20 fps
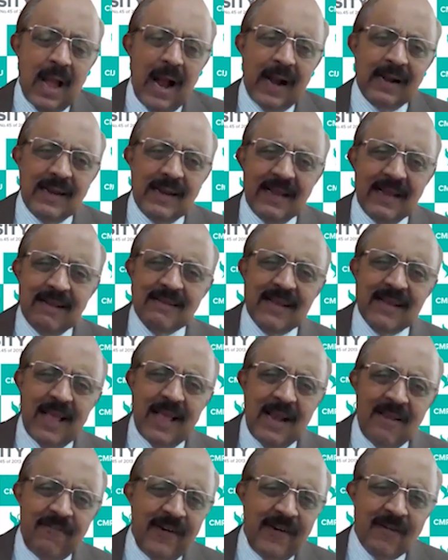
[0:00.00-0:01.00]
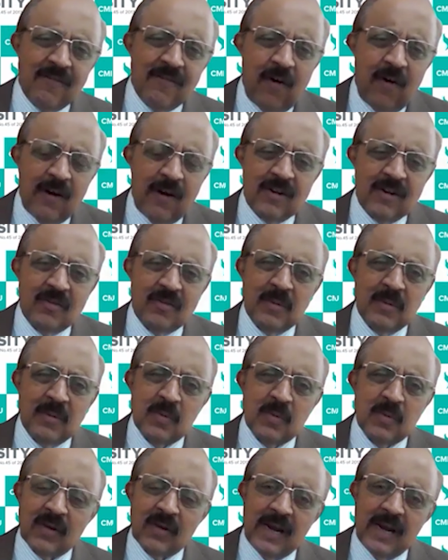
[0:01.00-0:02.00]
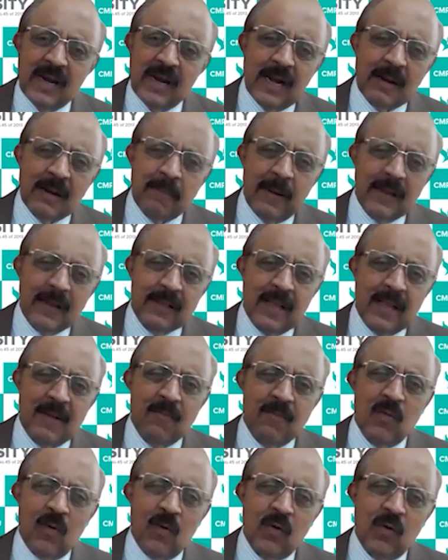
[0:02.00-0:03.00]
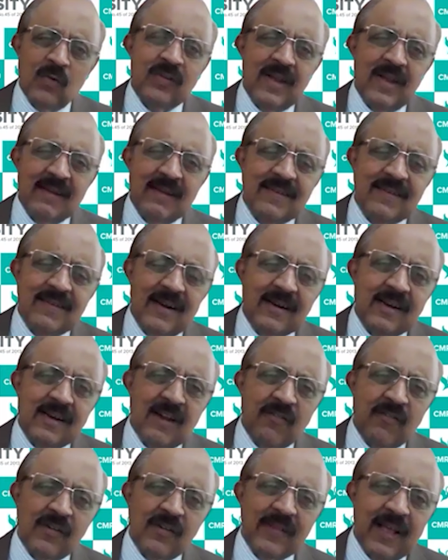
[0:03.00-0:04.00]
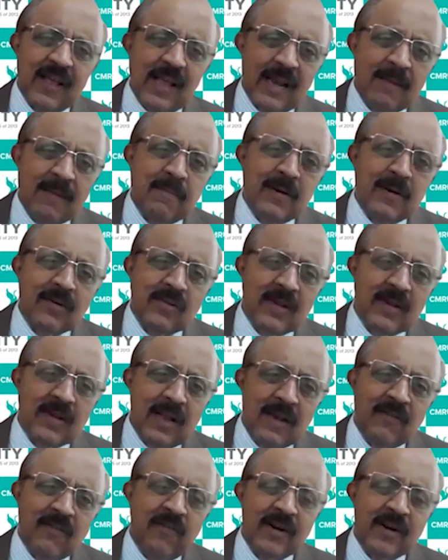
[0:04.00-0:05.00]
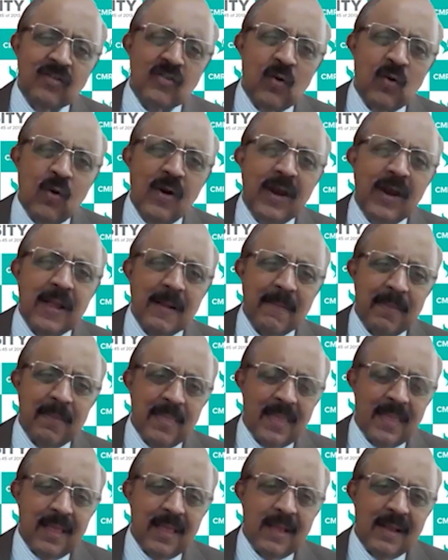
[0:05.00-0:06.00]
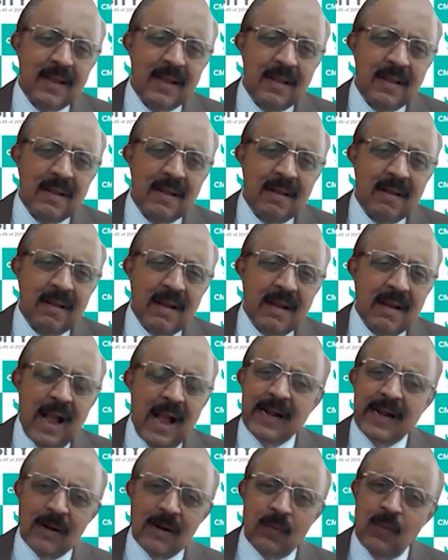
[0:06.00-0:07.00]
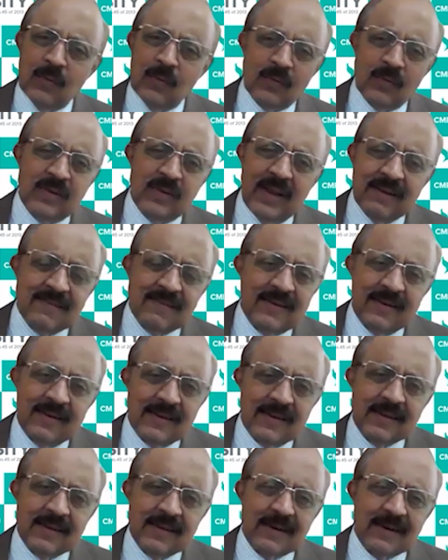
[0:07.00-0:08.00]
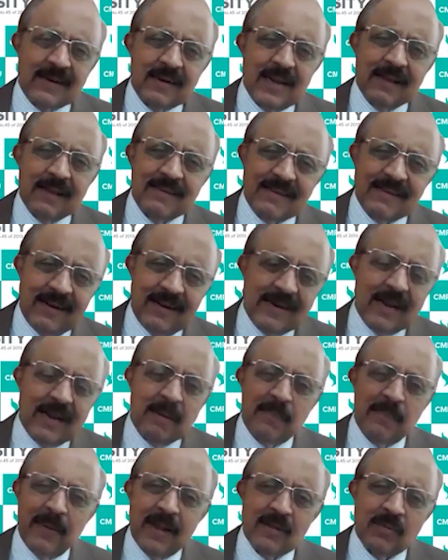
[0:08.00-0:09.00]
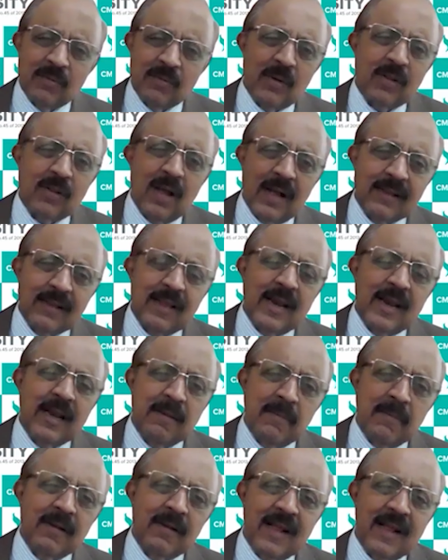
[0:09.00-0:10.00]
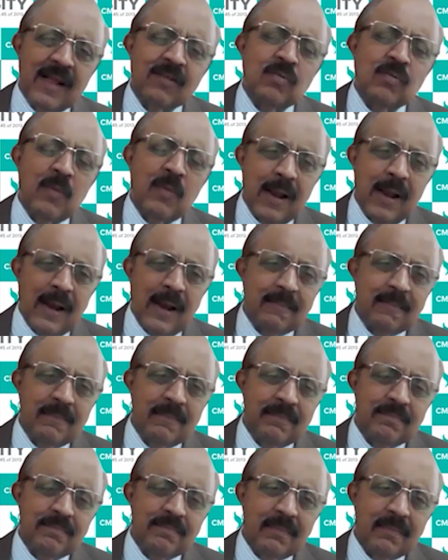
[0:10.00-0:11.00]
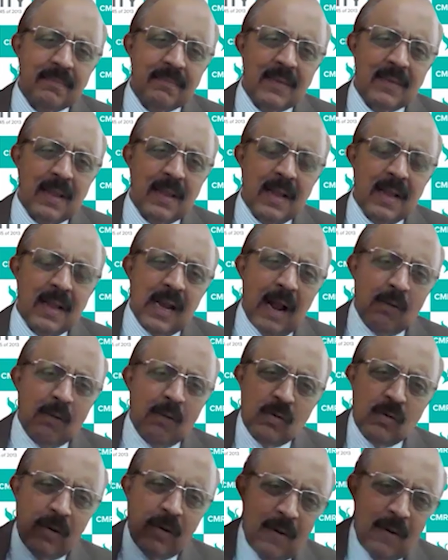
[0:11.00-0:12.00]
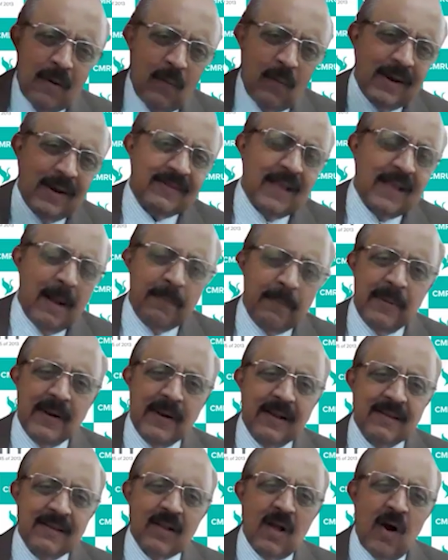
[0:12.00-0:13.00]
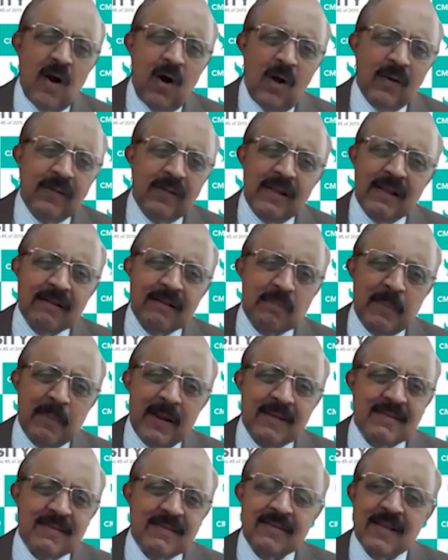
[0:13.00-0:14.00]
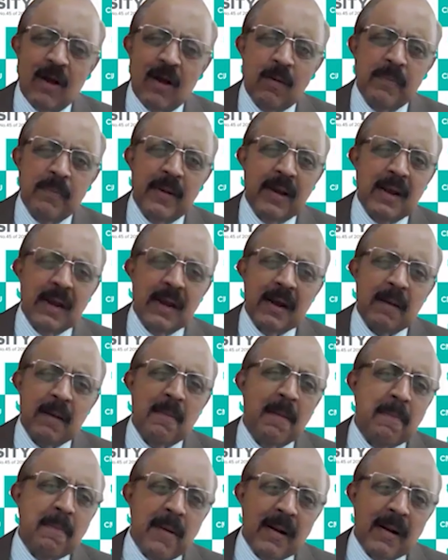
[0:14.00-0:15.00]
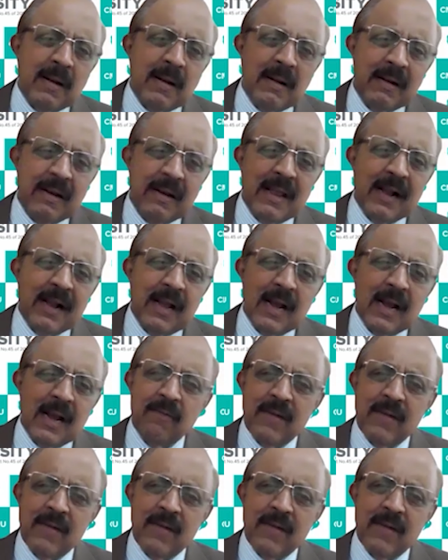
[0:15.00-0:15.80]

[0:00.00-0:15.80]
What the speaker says: And this elephant forest, which was created by them, was a shelter for the elephants only. And it was a shelter place for the other animals as well. Now, today, what has happened is all these places have been, remember, taken